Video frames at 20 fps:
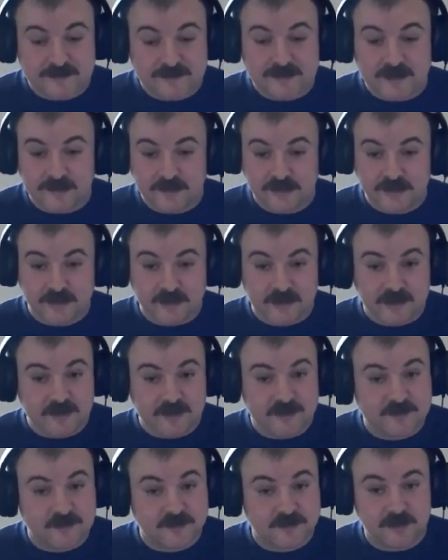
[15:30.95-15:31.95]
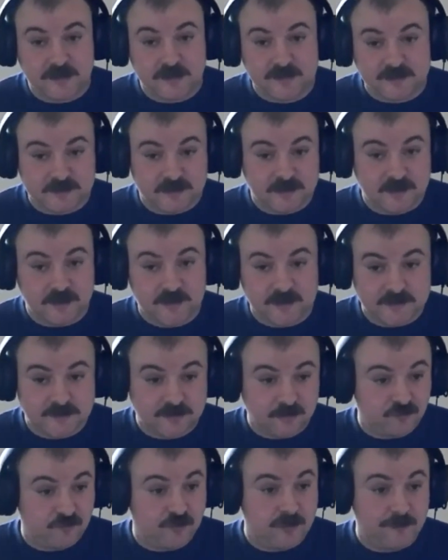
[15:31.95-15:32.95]
it takes years and years and
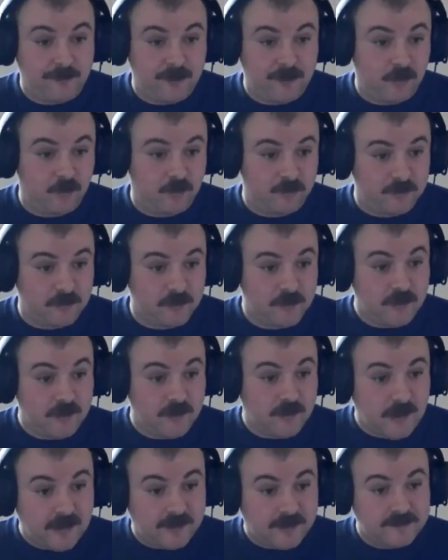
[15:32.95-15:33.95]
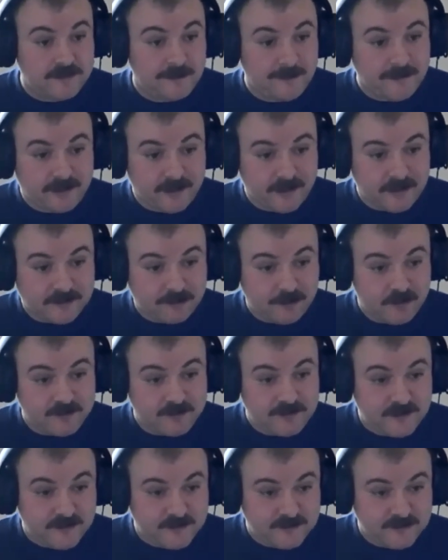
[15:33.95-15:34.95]
years to rebuild academic
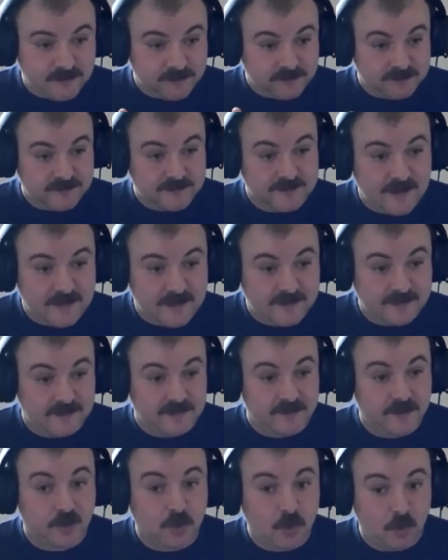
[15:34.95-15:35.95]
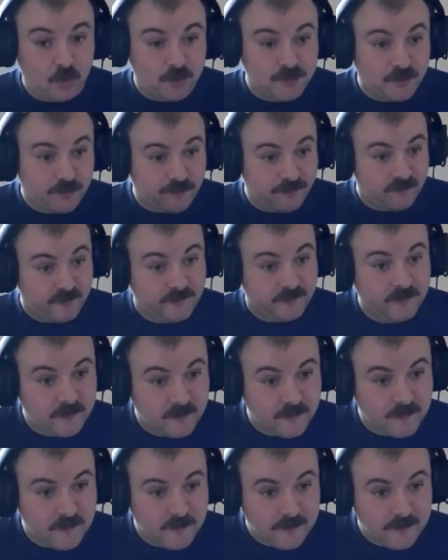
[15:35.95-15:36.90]
expertise and understanding in a course offering.